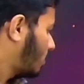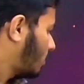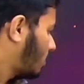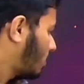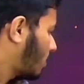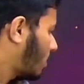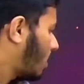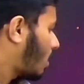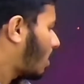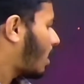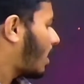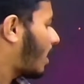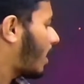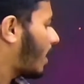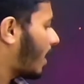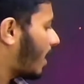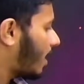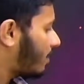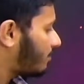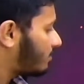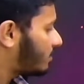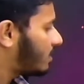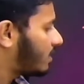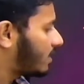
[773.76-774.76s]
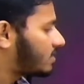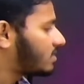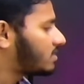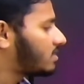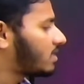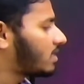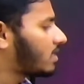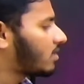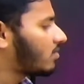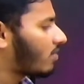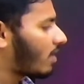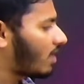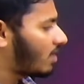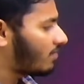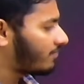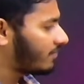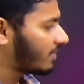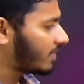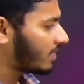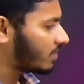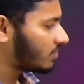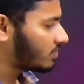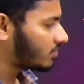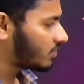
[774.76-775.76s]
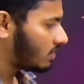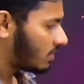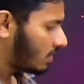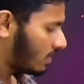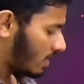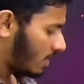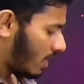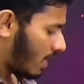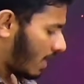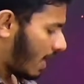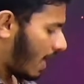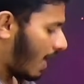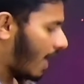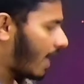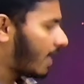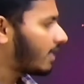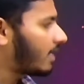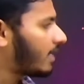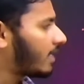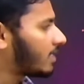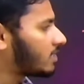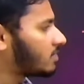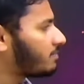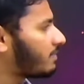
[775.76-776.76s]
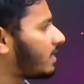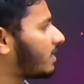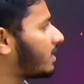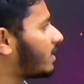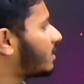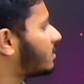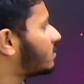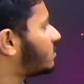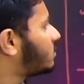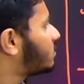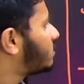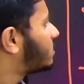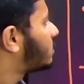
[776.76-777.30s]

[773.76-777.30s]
I have the necessary qualification and experience